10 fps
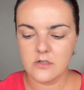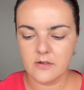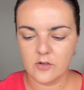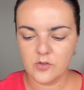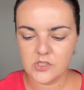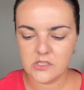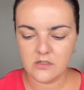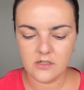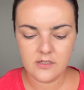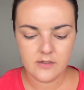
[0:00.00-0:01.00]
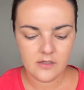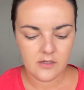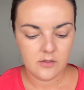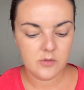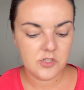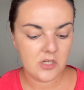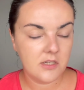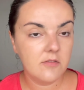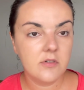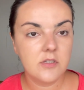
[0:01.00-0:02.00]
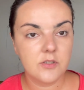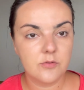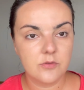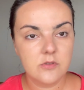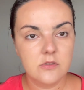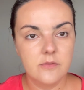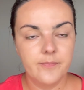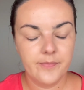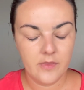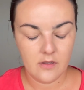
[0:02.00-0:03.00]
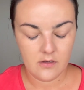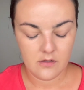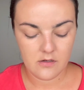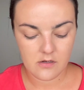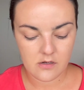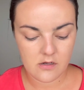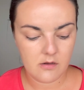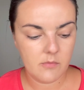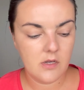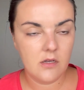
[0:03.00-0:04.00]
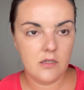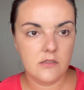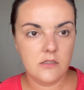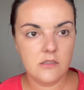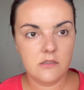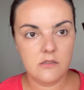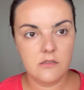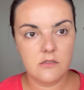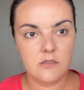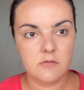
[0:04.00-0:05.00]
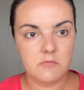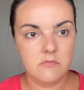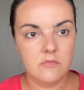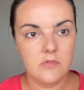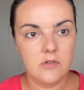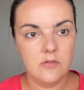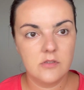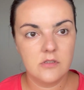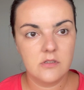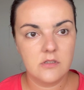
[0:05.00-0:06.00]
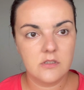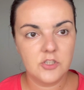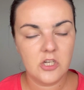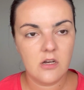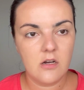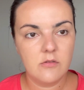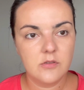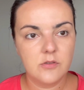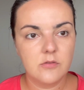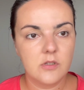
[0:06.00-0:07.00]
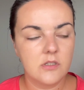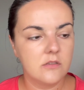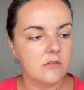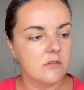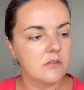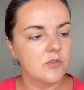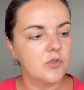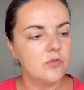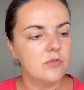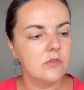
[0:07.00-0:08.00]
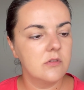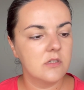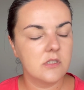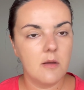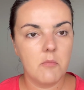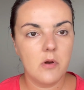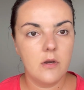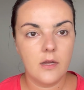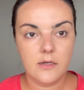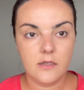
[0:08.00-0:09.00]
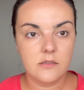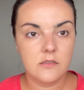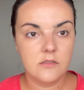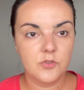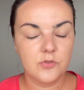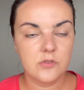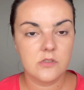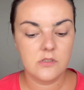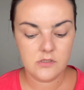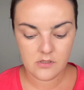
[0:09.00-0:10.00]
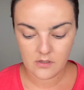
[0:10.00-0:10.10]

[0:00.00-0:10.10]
concealer, which I never used. And this on the checkout you can choose a sample, and I did choose this.